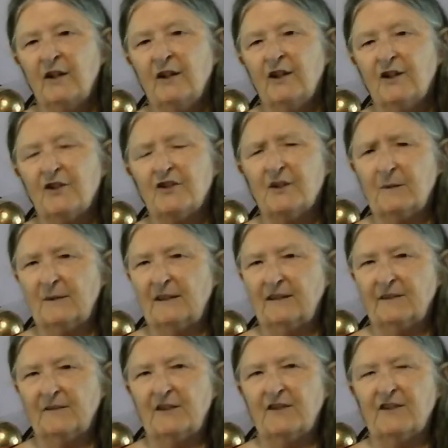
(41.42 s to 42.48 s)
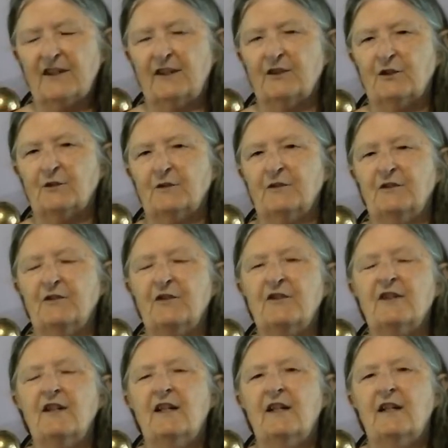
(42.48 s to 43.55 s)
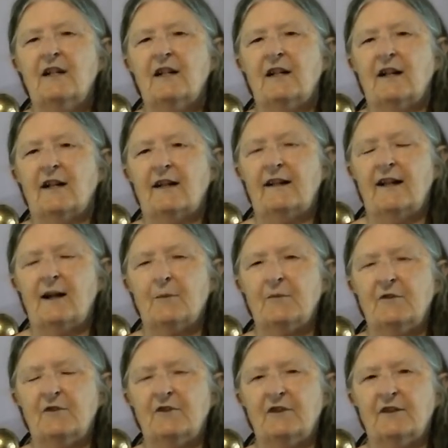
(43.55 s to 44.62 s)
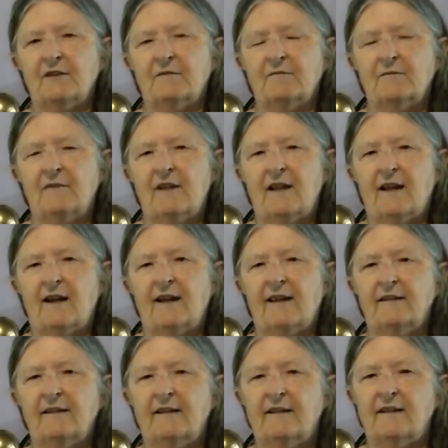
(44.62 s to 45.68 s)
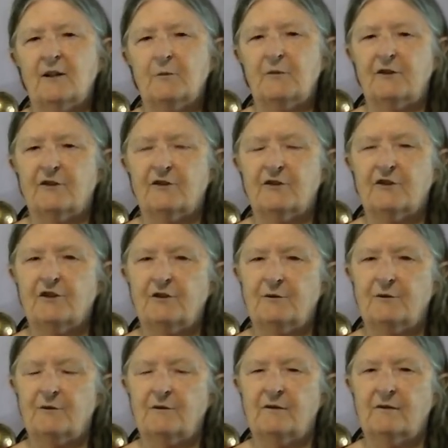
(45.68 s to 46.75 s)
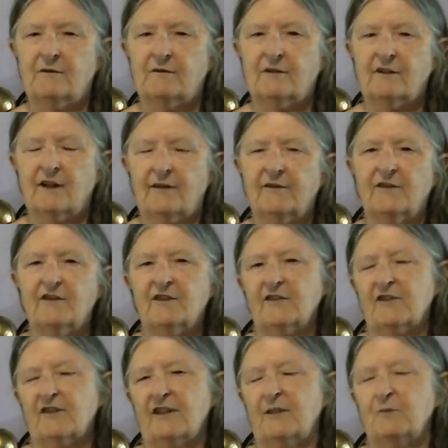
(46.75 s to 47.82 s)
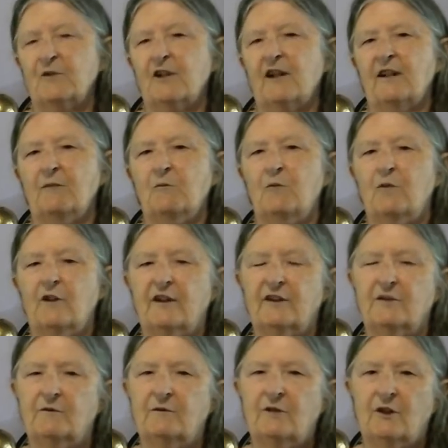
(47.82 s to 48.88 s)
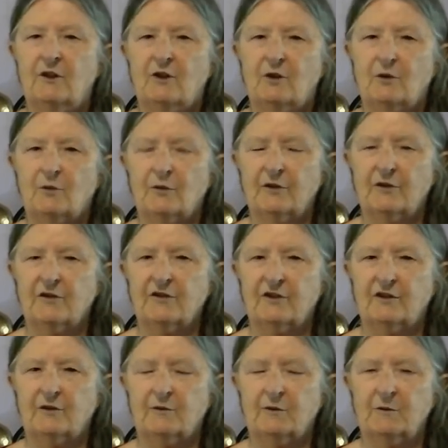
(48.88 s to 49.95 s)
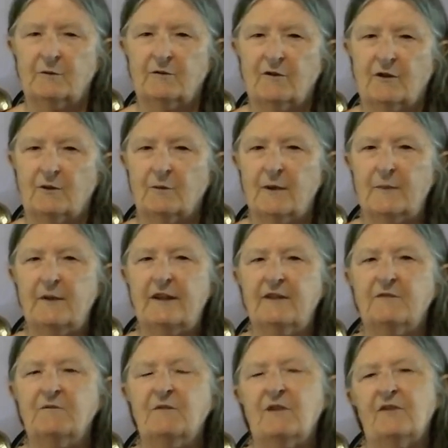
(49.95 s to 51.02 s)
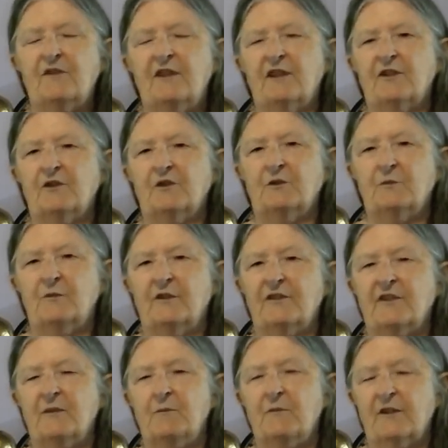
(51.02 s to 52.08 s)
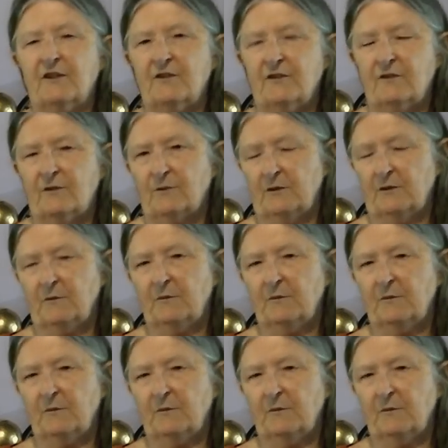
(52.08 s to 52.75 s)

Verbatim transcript: So when I lived in Santa Cruz, I ended up in two covens at the same time. One was a group of all women, the other was a mixed group.